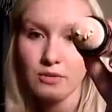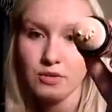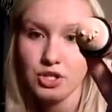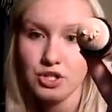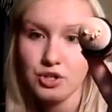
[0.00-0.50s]
that
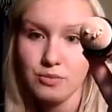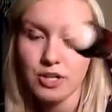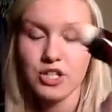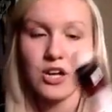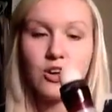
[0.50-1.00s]
was just too
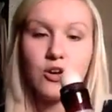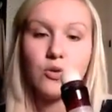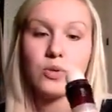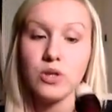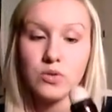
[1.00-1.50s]
much. I could have
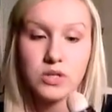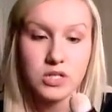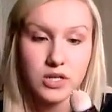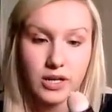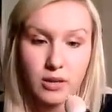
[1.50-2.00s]
only used
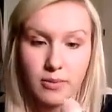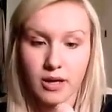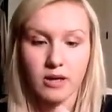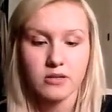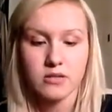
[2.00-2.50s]
a tiny
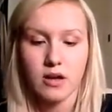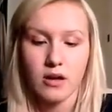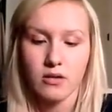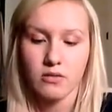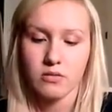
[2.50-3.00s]
bit,
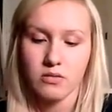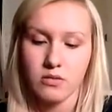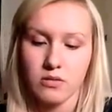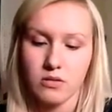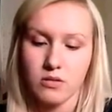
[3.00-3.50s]
so
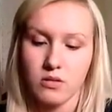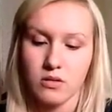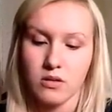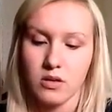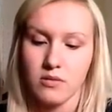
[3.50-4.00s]

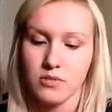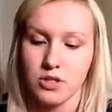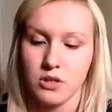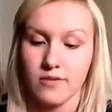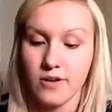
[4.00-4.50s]

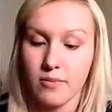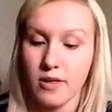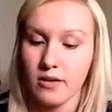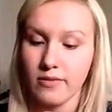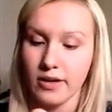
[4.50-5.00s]
just gonna rub
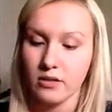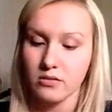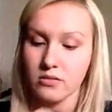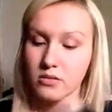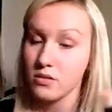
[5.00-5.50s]
that
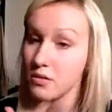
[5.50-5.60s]
around.